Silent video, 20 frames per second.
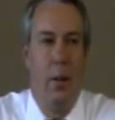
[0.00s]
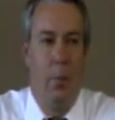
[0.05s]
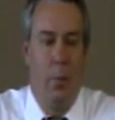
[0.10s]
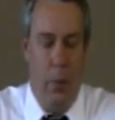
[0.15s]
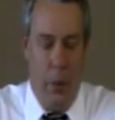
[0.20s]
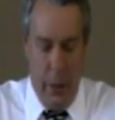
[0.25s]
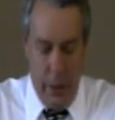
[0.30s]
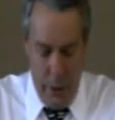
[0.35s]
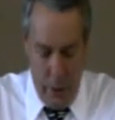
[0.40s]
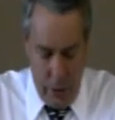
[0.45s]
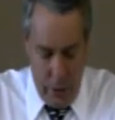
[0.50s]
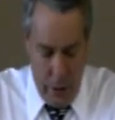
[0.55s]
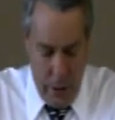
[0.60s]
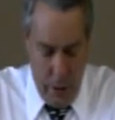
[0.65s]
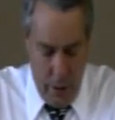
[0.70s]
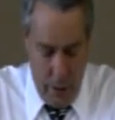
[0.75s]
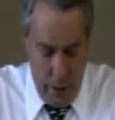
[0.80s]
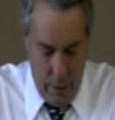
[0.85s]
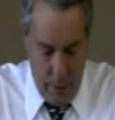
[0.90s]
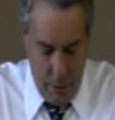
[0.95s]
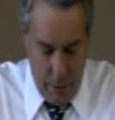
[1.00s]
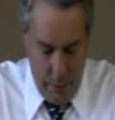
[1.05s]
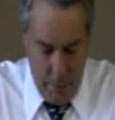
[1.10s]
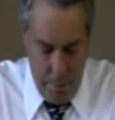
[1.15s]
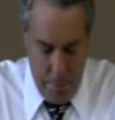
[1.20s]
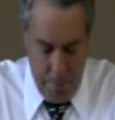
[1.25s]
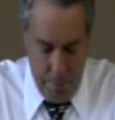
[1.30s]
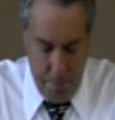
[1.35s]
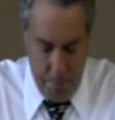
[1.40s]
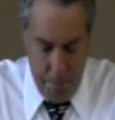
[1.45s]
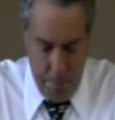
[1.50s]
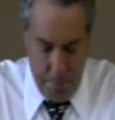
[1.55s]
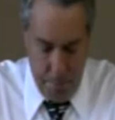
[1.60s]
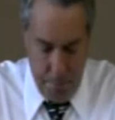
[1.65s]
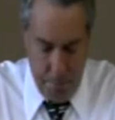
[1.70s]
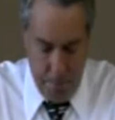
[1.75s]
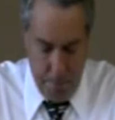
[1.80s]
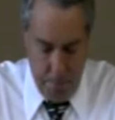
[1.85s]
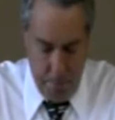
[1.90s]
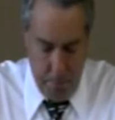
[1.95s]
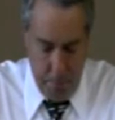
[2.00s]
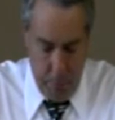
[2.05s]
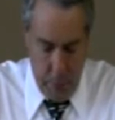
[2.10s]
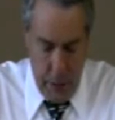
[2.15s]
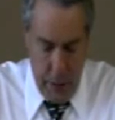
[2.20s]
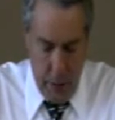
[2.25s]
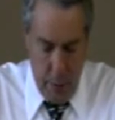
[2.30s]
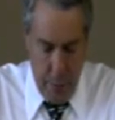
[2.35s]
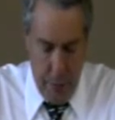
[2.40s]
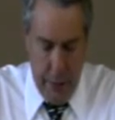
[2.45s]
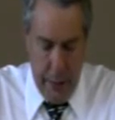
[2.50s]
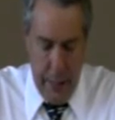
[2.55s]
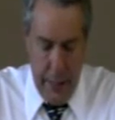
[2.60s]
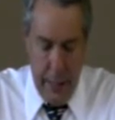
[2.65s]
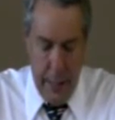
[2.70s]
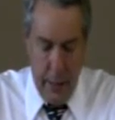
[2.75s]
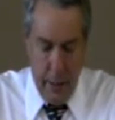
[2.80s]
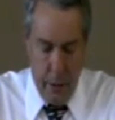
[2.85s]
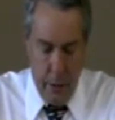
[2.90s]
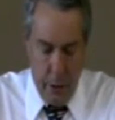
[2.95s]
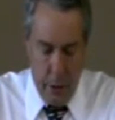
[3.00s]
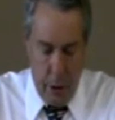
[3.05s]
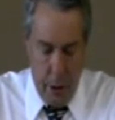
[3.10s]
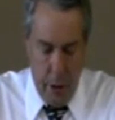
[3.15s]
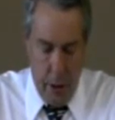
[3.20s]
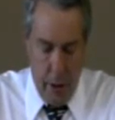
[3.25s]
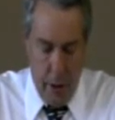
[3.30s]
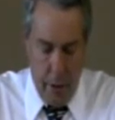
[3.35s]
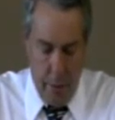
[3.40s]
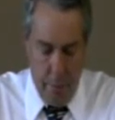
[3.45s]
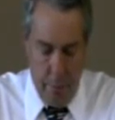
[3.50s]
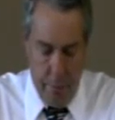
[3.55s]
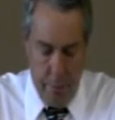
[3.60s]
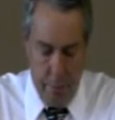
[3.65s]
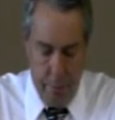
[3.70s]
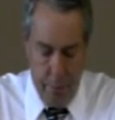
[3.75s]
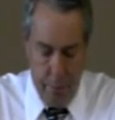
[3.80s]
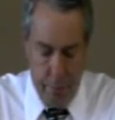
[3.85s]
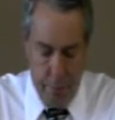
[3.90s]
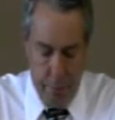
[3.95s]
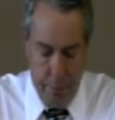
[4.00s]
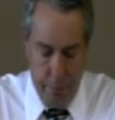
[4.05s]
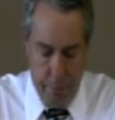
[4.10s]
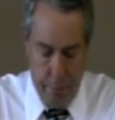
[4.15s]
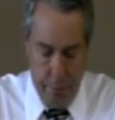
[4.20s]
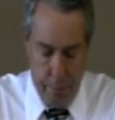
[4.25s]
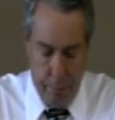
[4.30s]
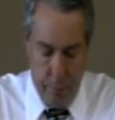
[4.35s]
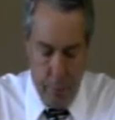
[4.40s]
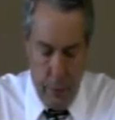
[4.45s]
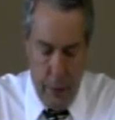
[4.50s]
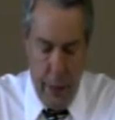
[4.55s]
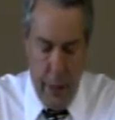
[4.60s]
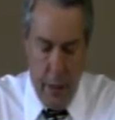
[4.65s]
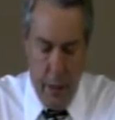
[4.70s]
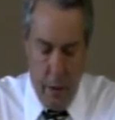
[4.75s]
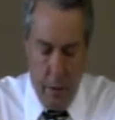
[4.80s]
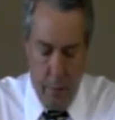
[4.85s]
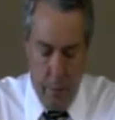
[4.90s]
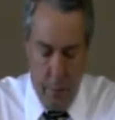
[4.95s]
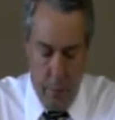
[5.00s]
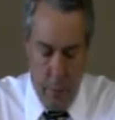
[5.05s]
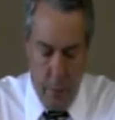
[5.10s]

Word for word: Praise God. But He has come now.